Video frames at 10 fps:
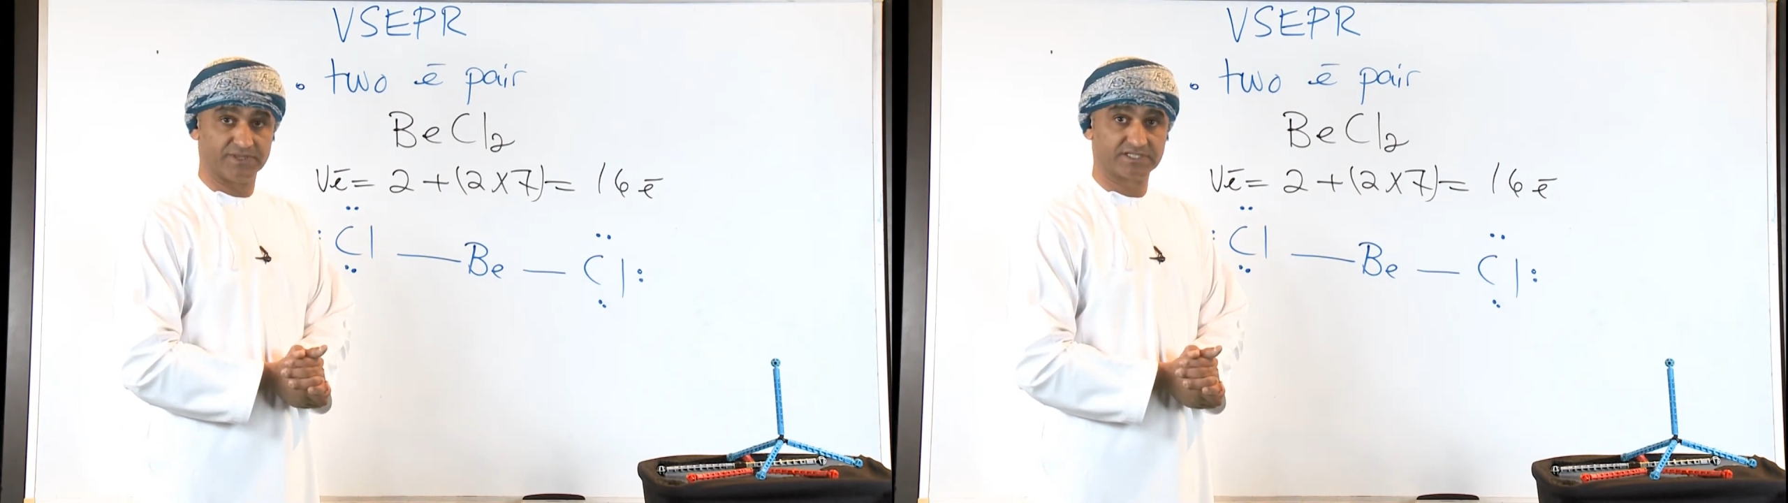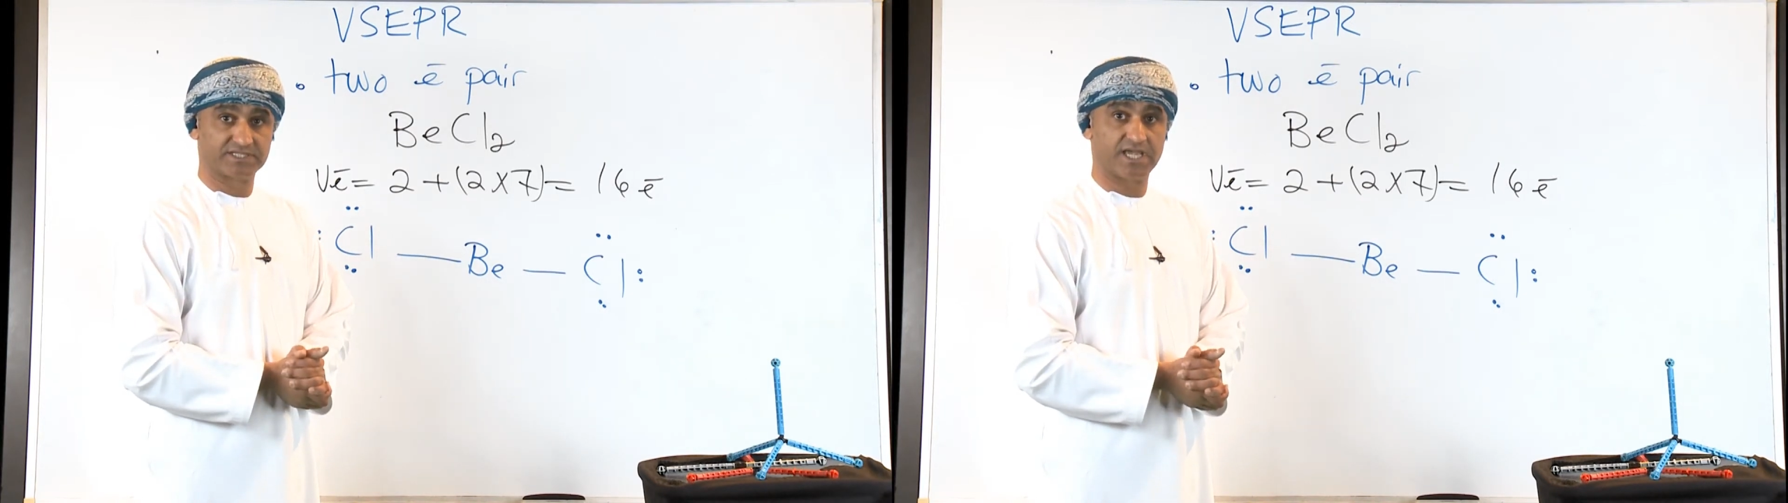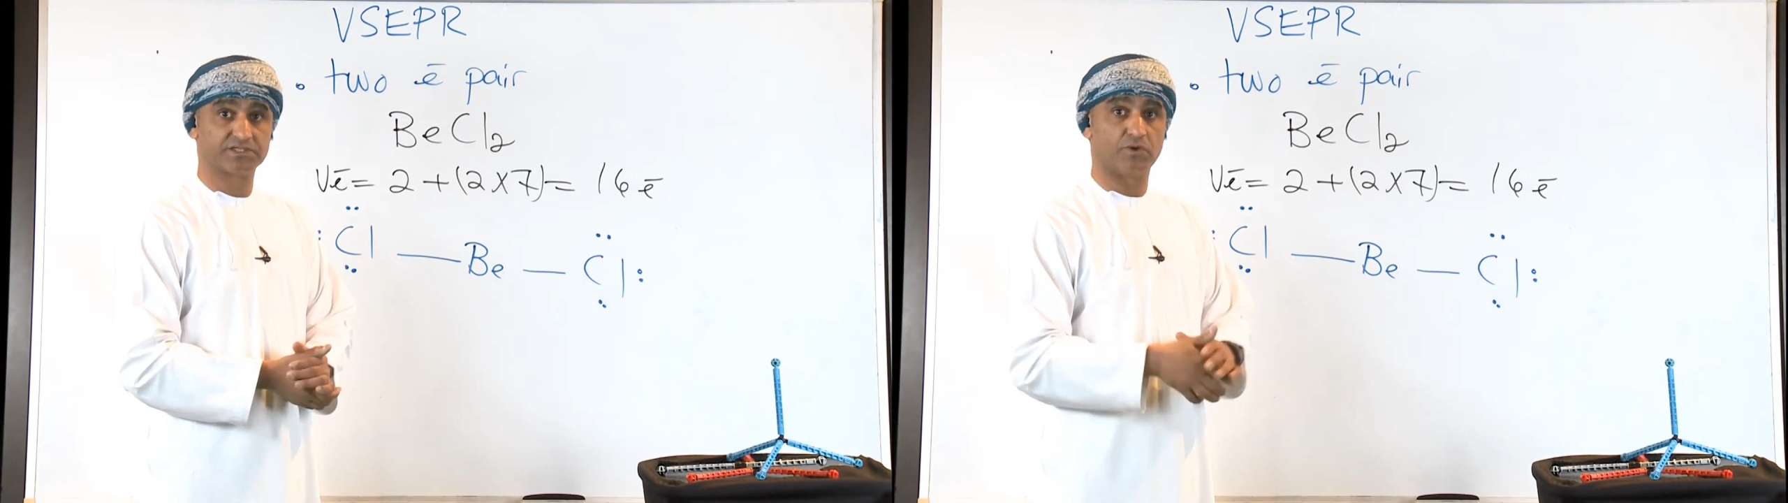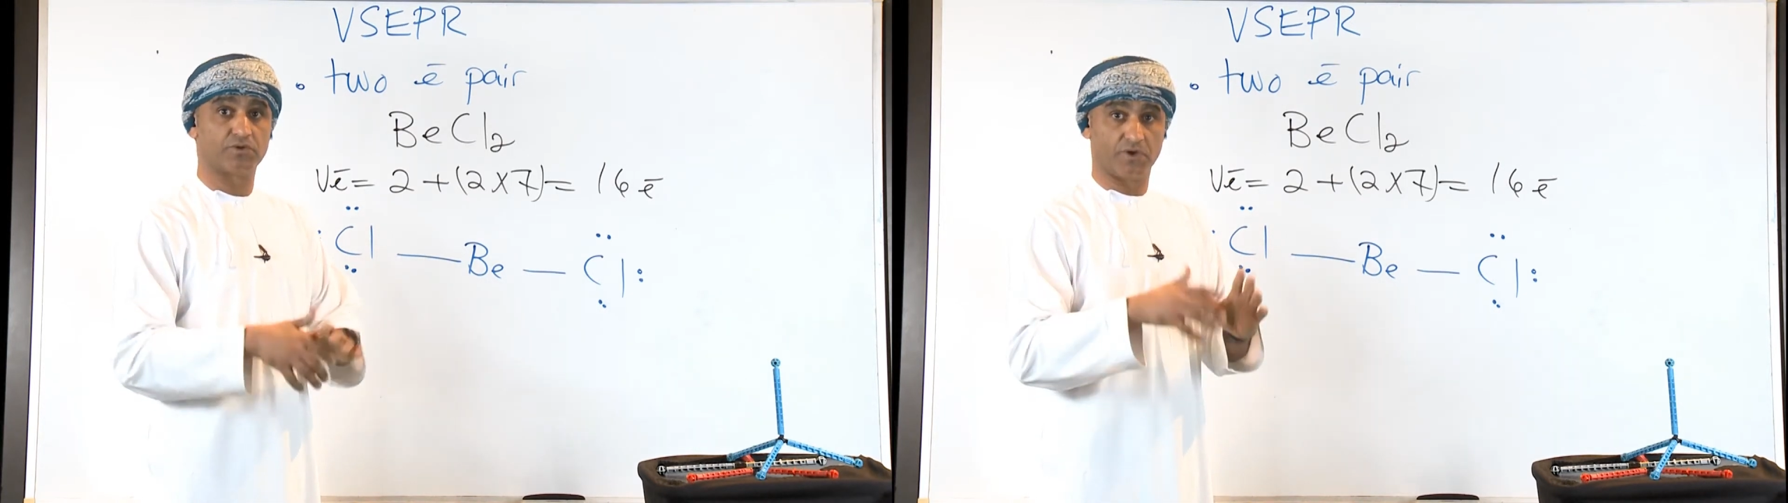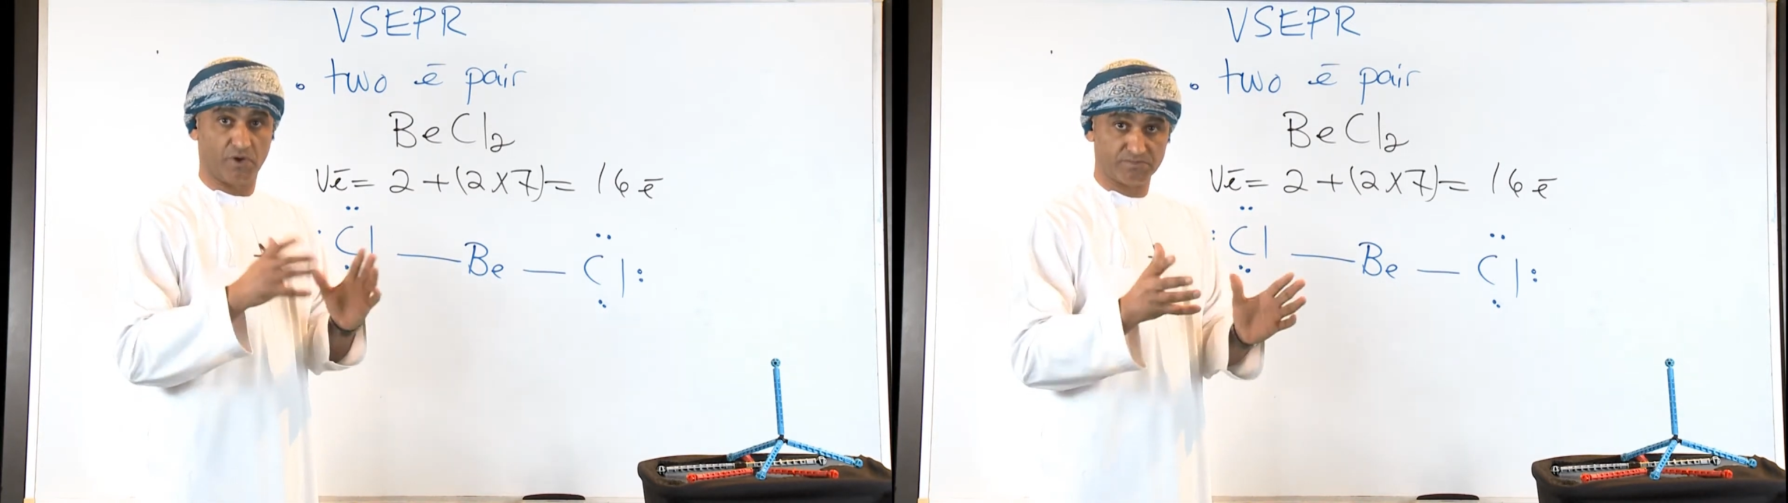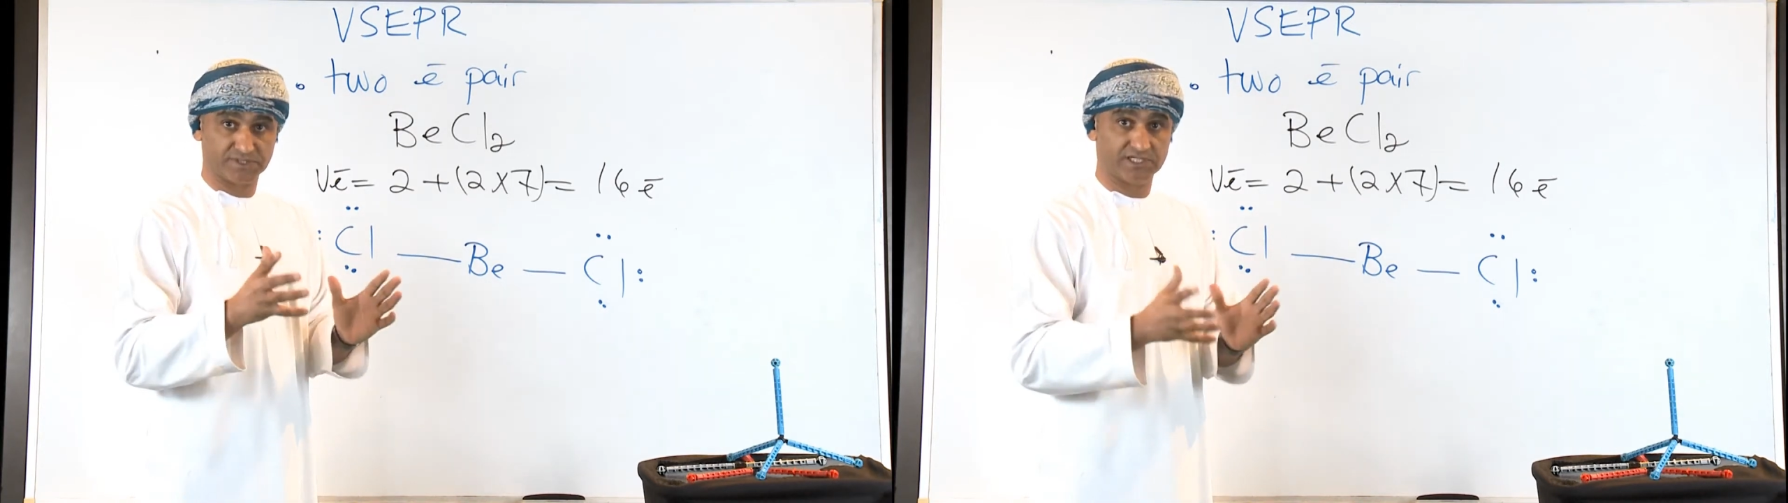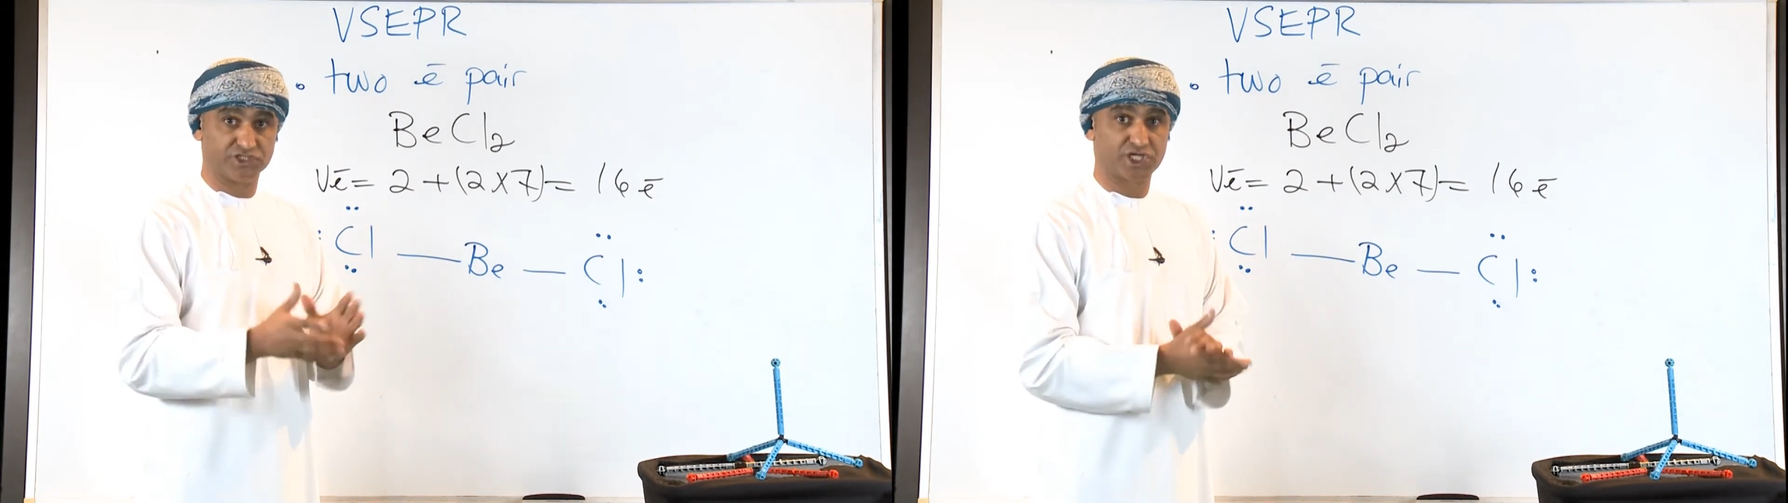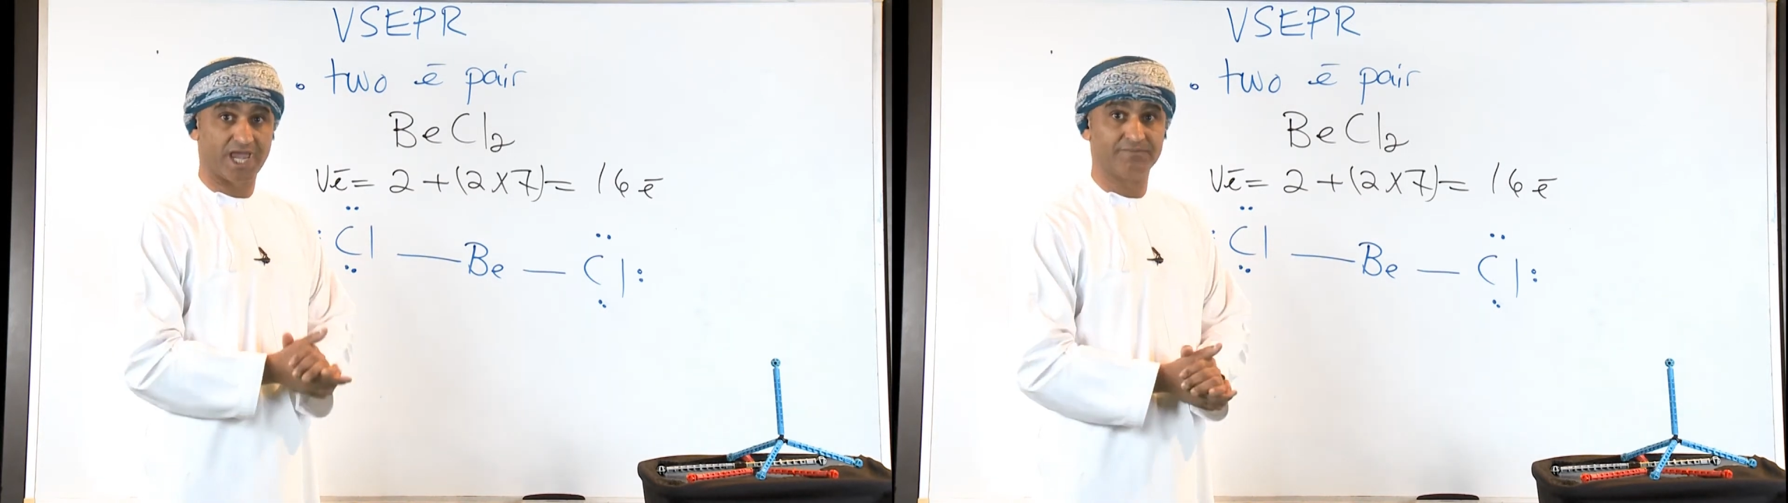in this case, or the orbital
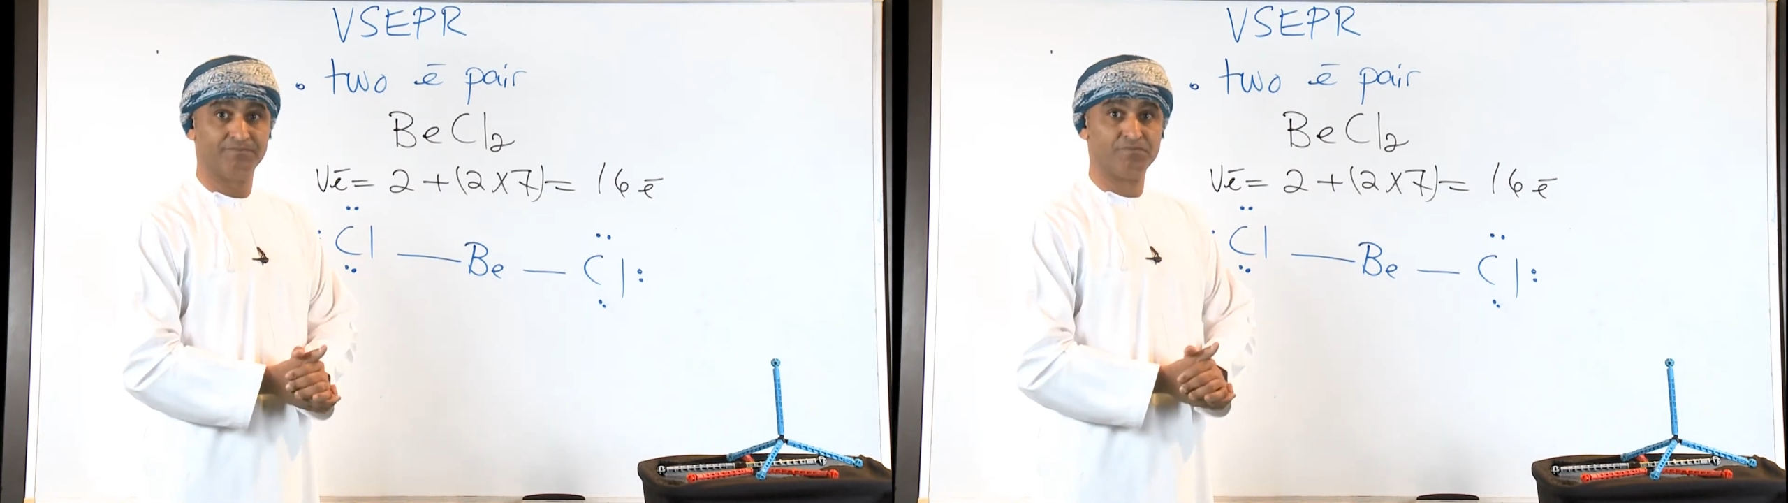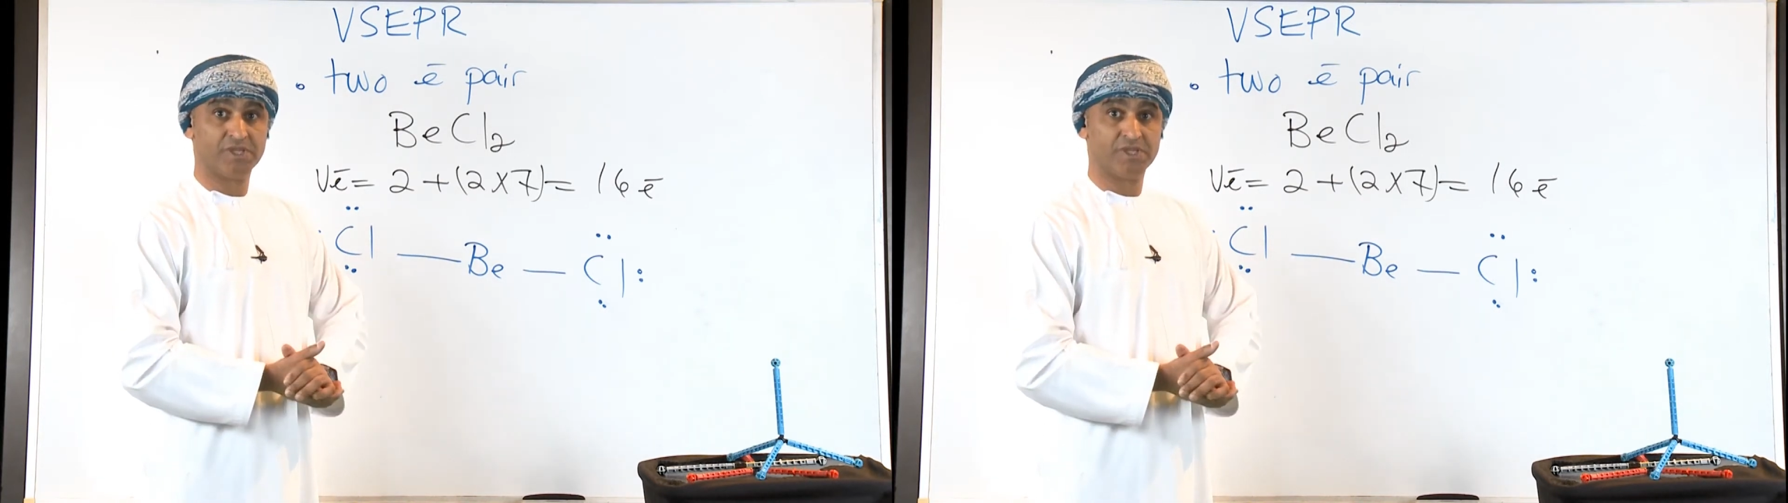shape,